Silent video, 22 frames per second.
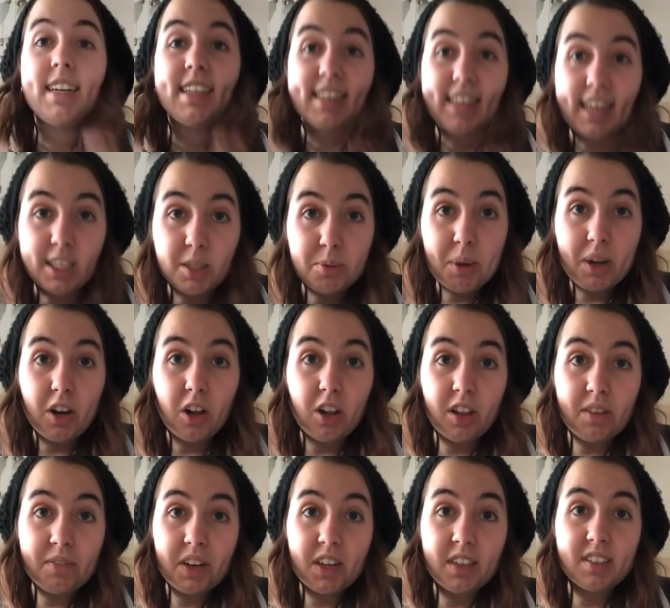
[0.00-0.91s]
That's about
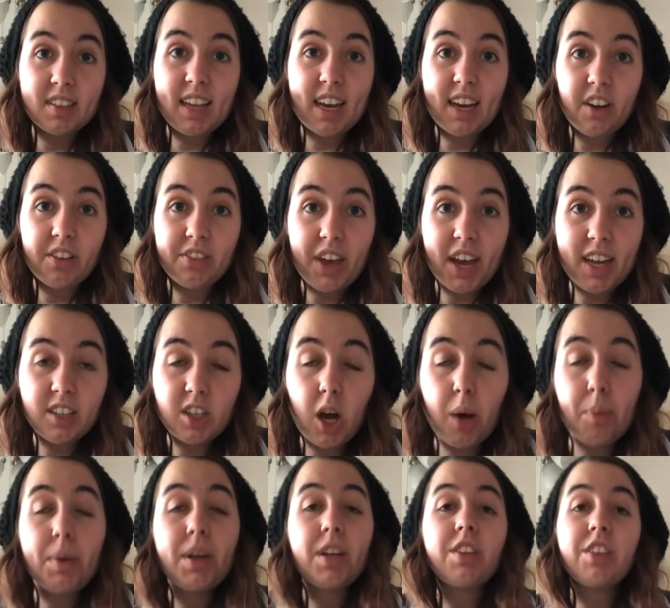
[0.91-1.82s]
all I've got to say on that
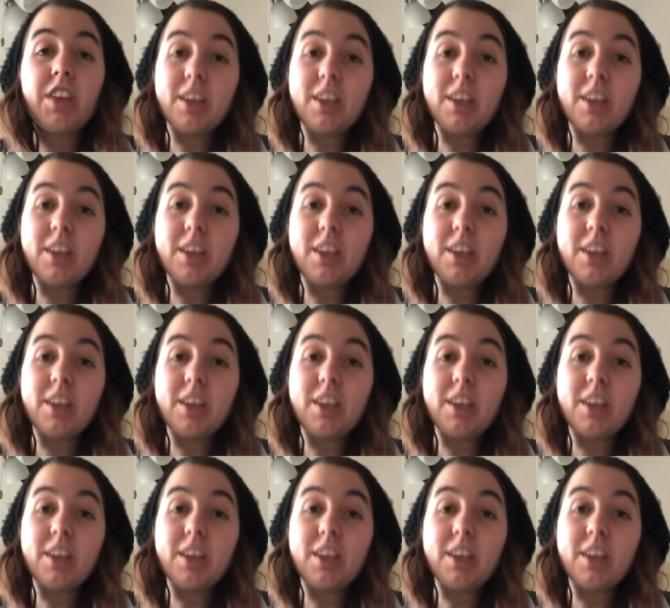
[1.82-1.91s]
topic.